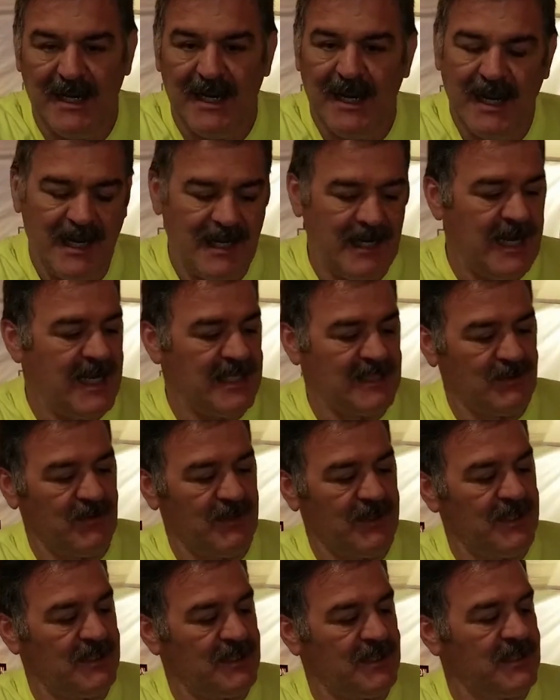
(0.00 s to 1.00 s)
And that's what
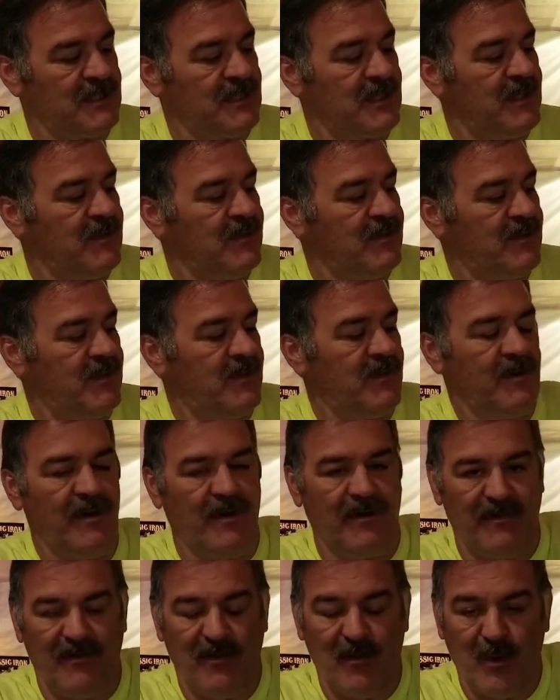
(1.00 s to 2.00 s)
this is going to
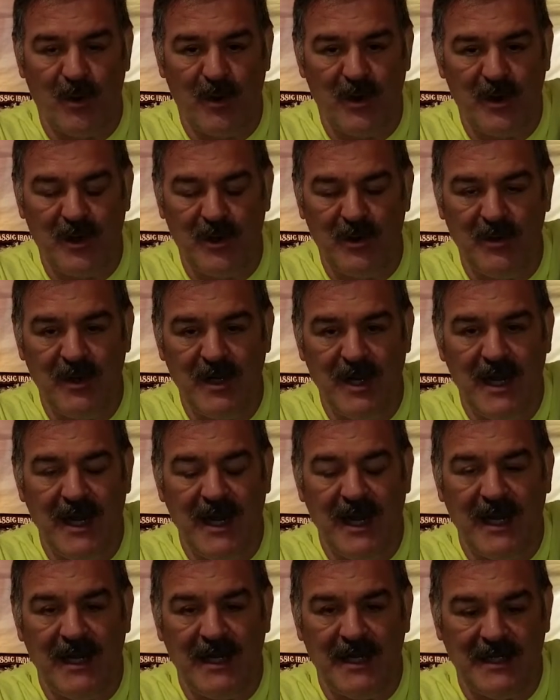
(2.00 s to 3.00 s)
afford you.
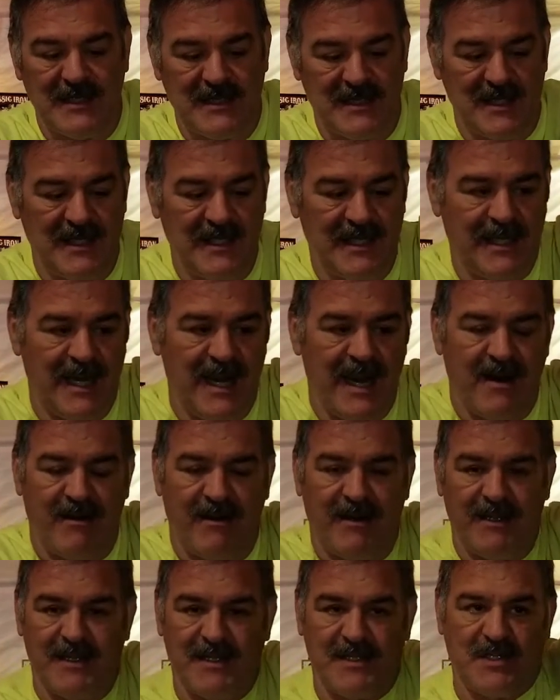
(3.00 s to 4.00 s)
And it's in the
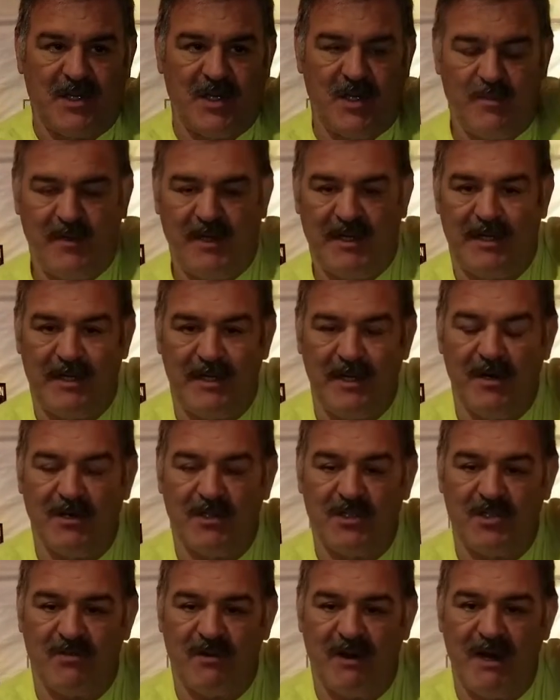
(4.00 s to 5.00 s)
area that's going to be, you know,
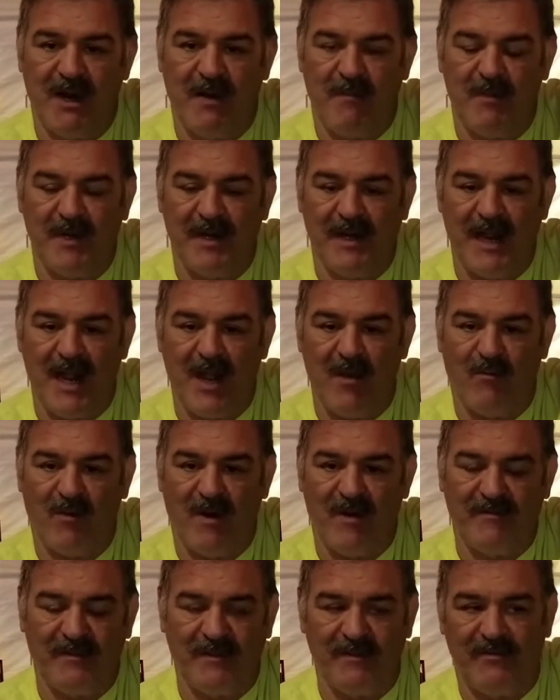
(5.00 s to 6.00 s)
straight up and down,
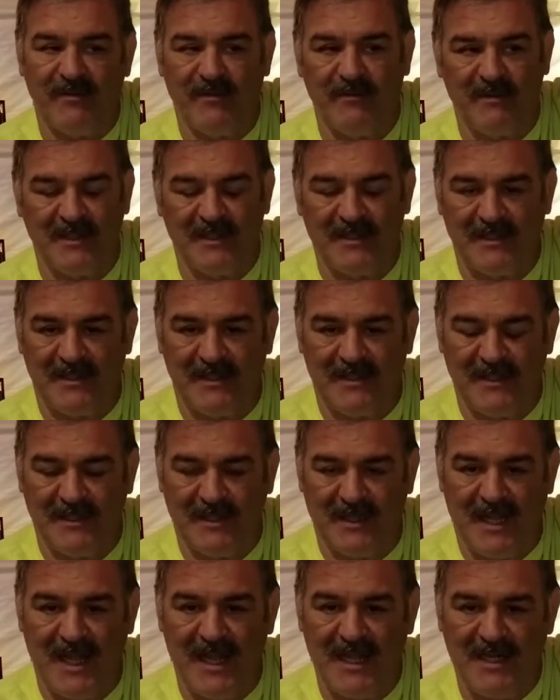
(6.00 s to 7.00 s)
roughly from the
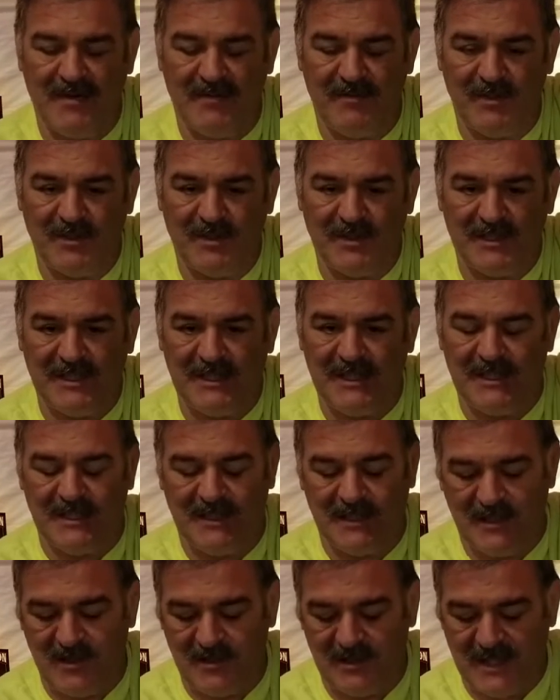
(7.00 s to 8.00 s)
height of your seat, you
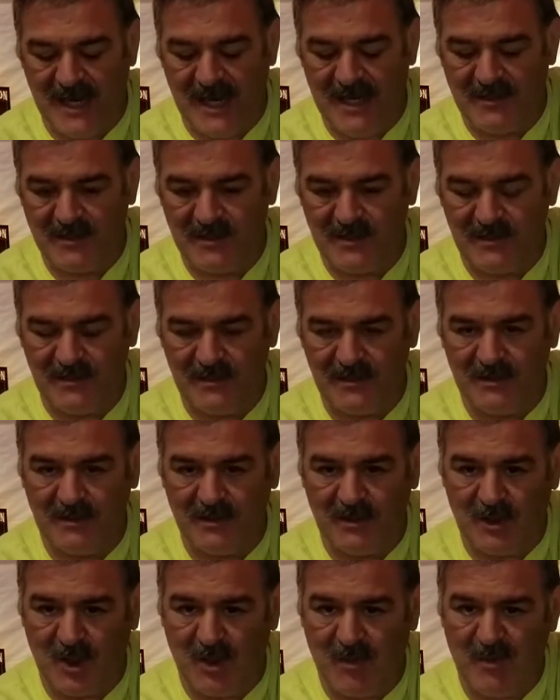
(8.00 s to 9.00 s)
know, down to
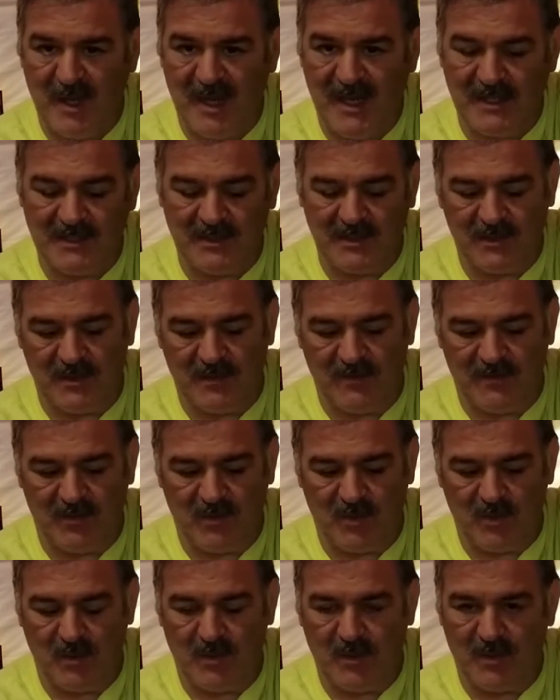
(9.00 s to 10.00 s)
your pegs or your
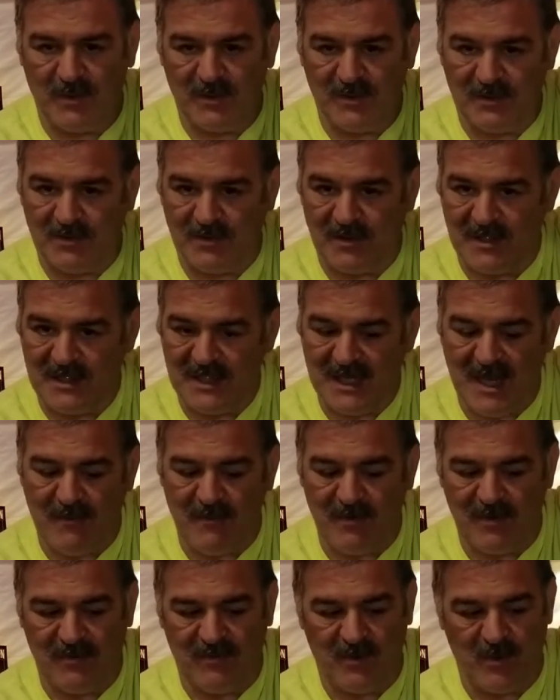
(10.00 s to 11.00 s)
floorboards or the top
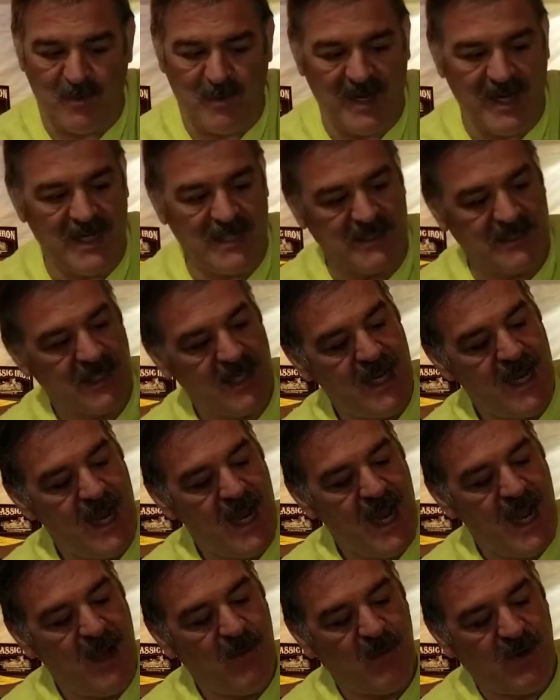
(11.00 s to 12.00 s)
of your pants.
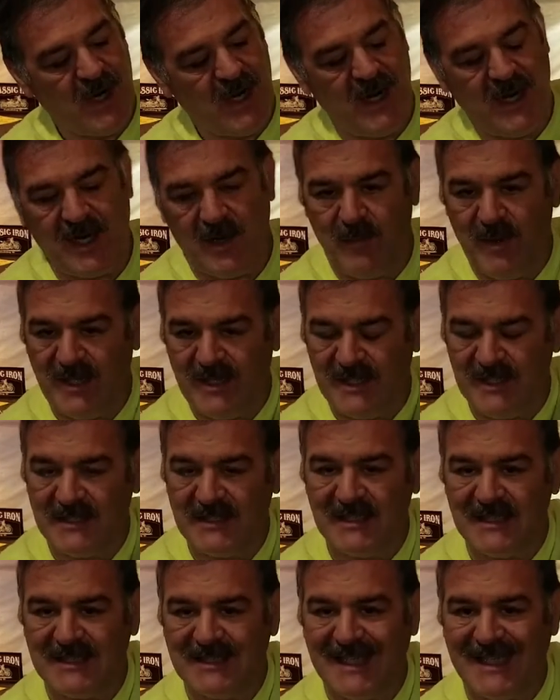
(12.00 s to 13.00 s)
And what I like about this
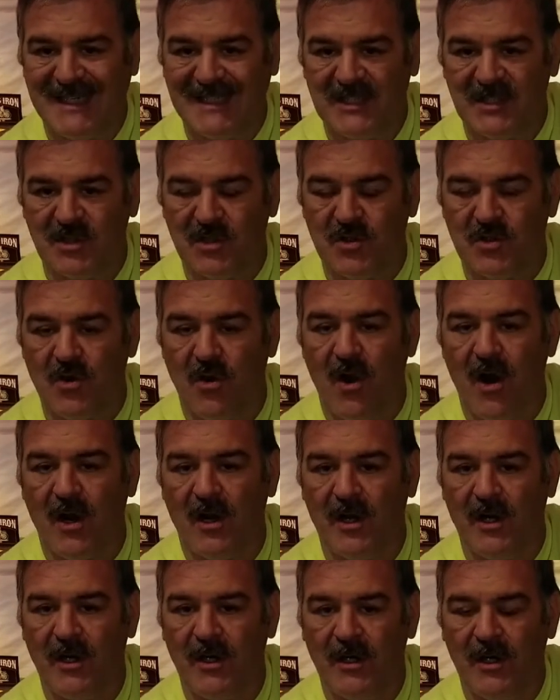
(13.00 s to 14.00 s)
is that it's dark